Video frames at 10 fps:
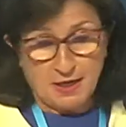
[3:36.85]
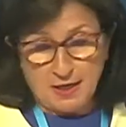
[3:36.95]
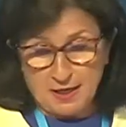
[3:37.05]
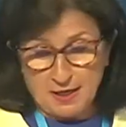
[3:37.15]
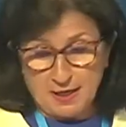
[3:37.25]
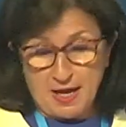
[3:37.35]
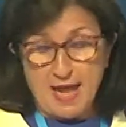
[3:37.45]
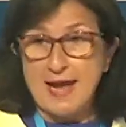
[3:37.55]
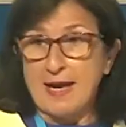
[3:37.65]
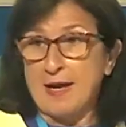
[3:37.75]
uh,
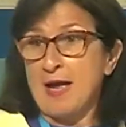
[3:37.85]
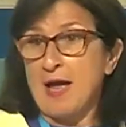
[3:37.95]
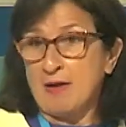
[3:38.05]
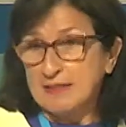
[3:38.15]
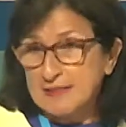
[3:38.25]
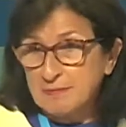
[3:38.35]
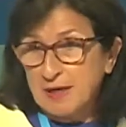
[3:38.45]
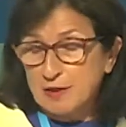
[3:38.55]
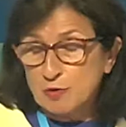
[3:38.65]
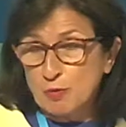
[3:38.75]

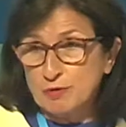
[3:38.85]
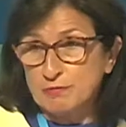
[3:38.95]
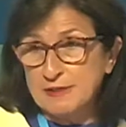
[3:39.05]
antimicrobial